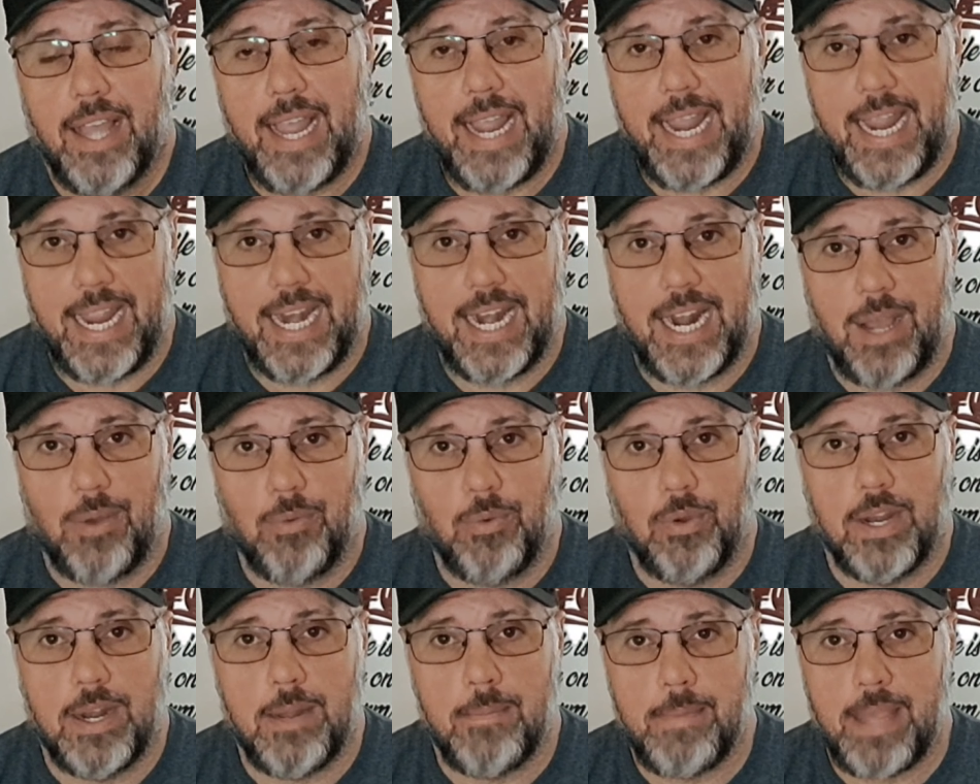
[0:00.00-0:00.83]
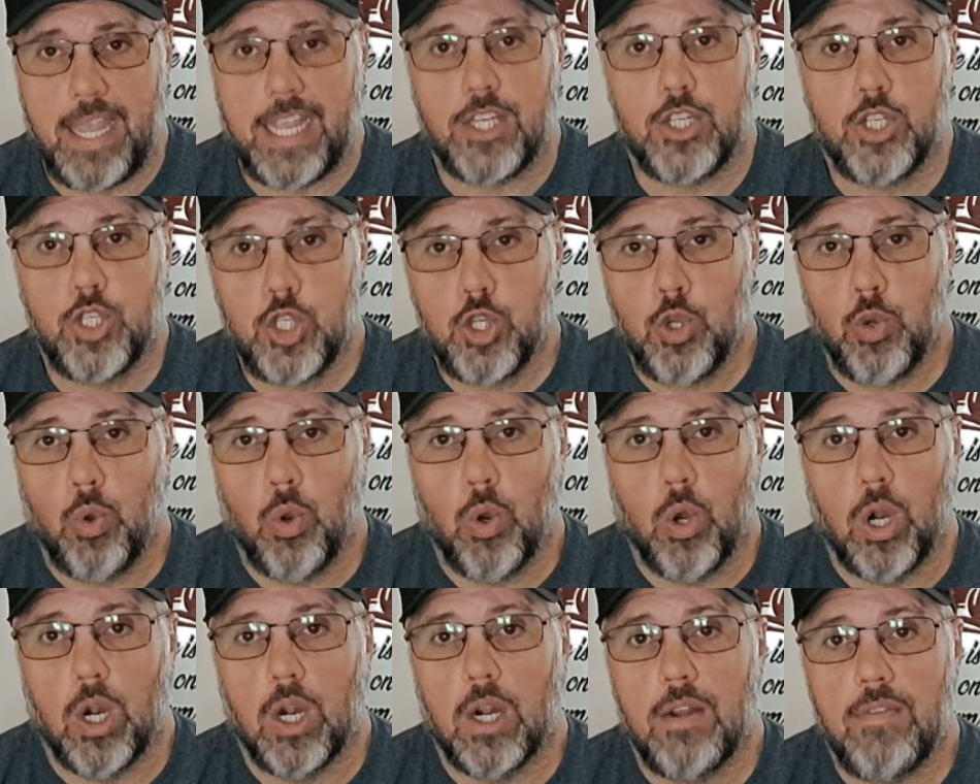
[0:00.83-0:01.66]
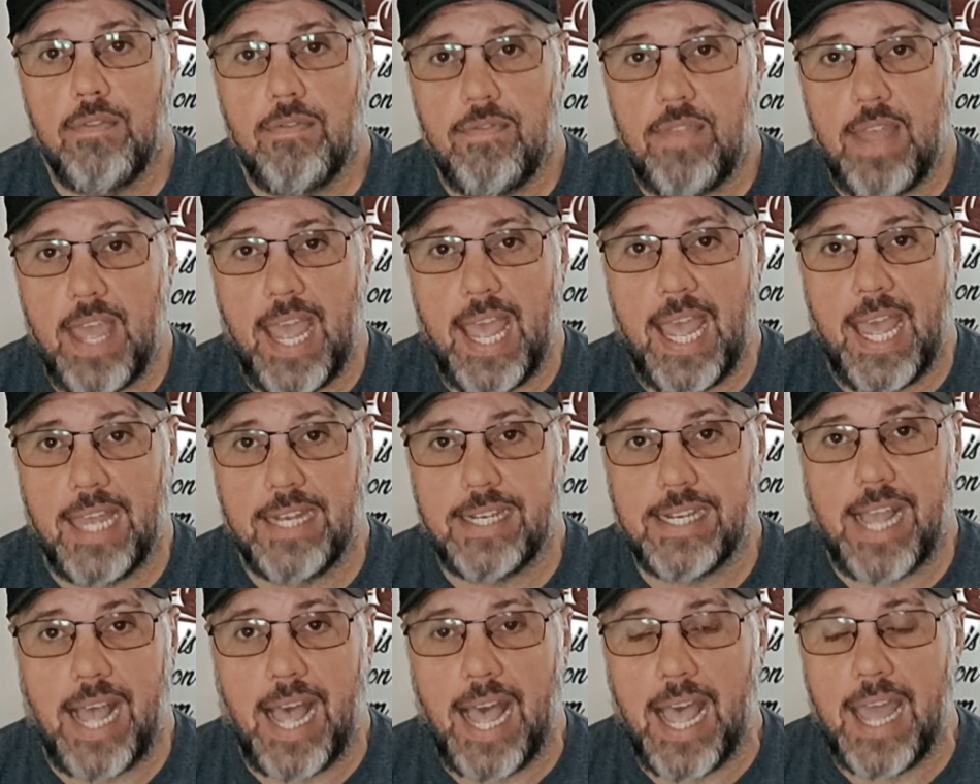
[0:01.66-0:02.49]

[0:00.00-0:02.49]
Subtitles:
and I want to make sure that